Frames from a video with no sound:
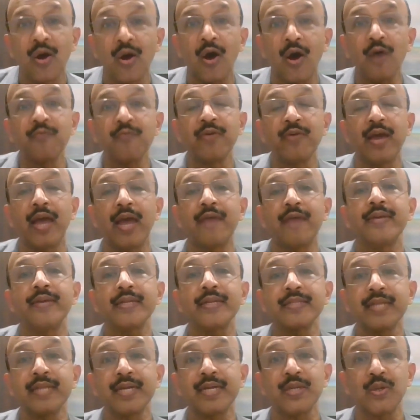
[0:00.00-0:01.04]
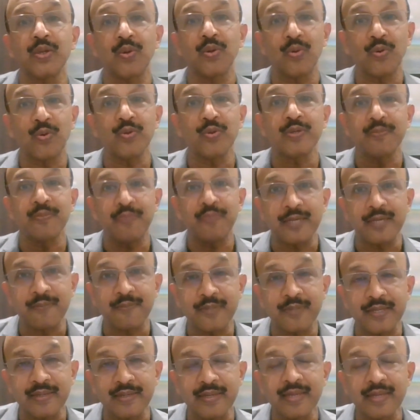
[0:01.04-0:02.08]
of having their own
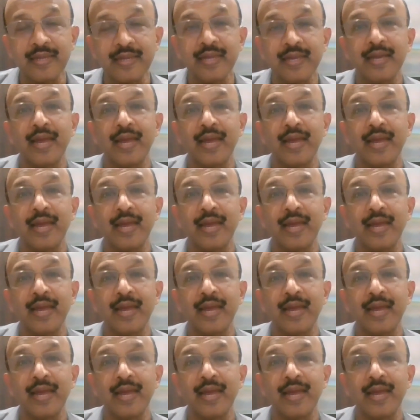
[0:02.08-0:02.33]
baby.